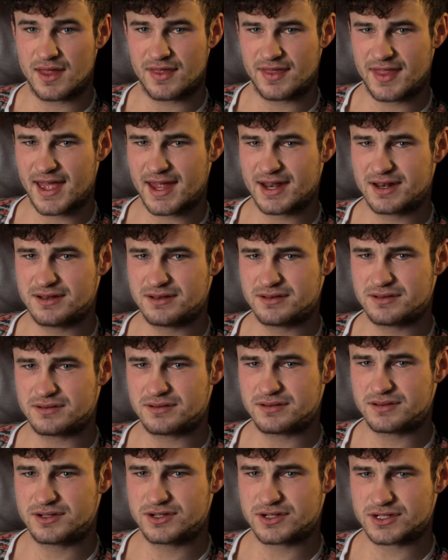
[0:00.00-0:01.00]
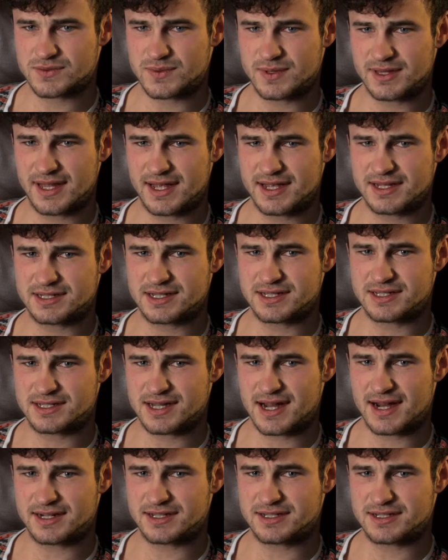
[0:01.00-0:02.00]
And then, just when things had
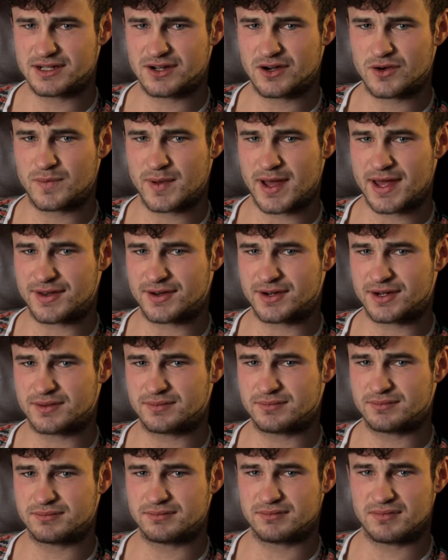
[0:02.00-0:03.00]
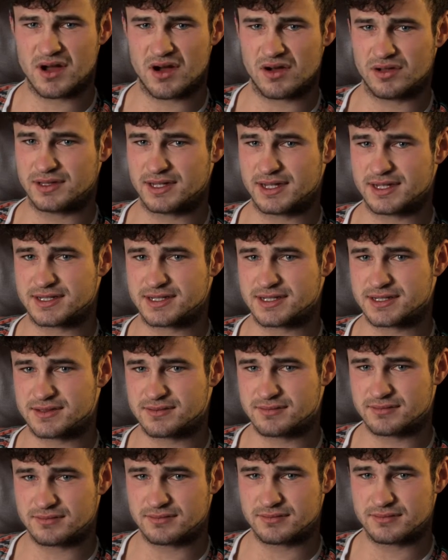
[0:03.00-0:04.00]
started to go better, all
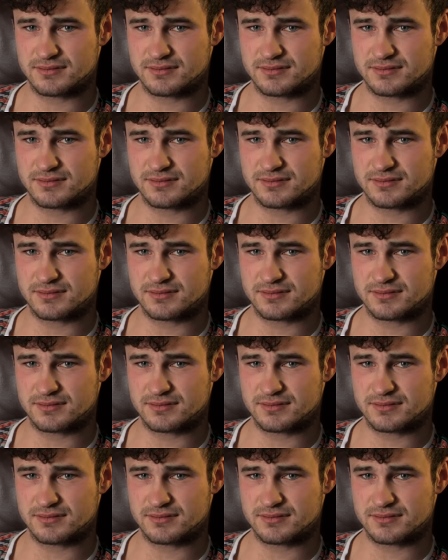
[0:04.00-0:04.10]
this.